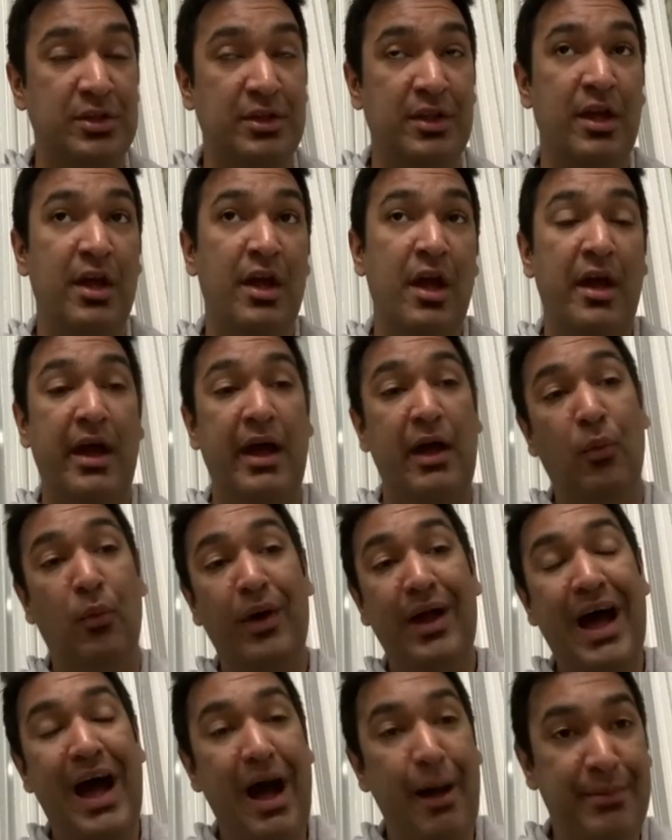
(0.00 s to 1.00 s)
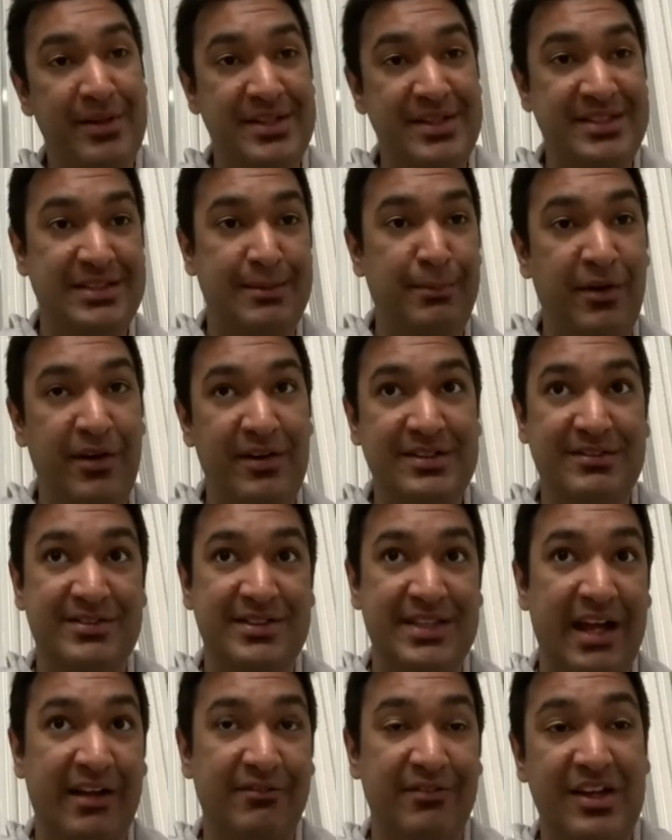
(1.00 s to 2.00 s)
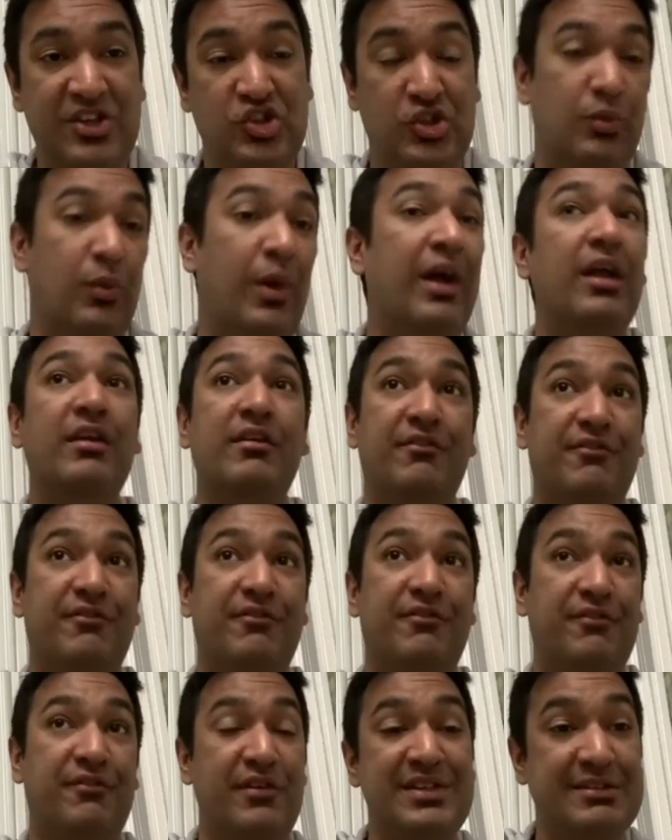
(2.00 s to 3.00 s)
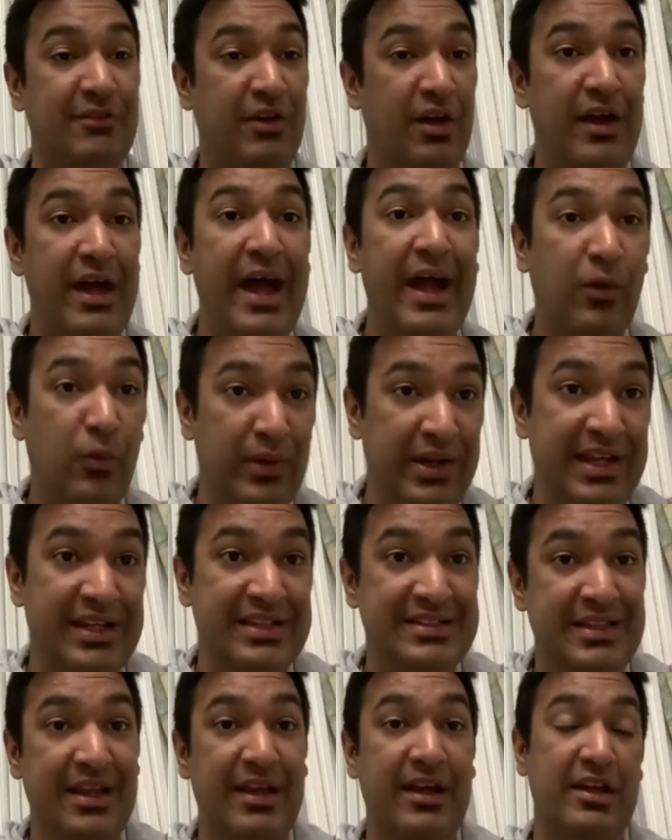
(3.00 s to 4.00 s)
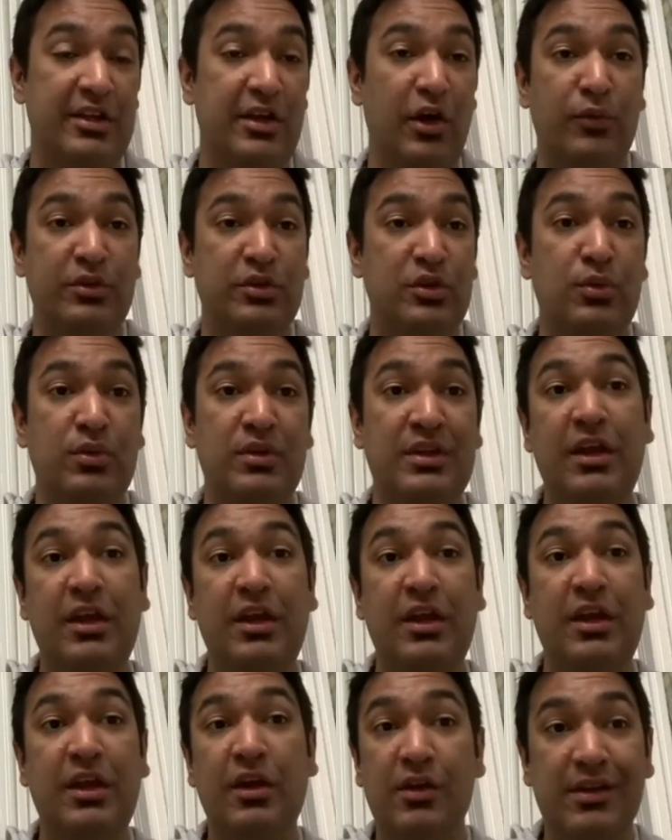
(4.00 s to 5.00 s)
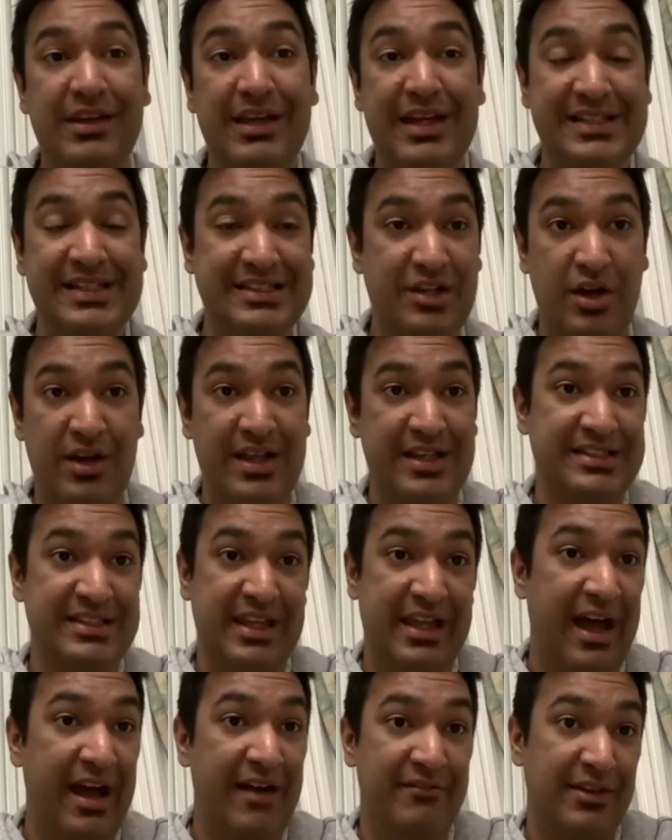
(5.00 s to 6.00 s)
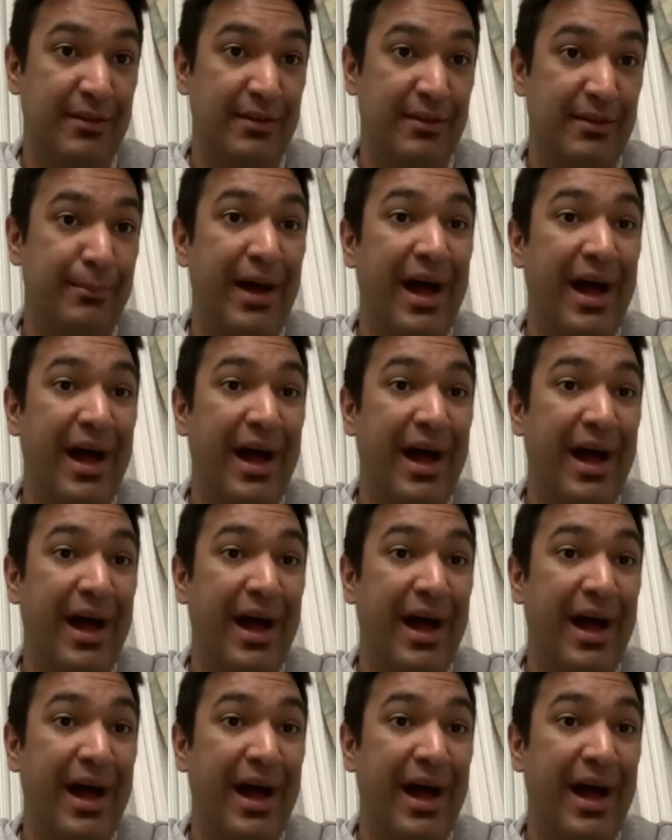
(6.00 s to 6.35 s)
And what happens in periods of stagflation? Well, first of all, equities don't do nearly as good as they have in the past.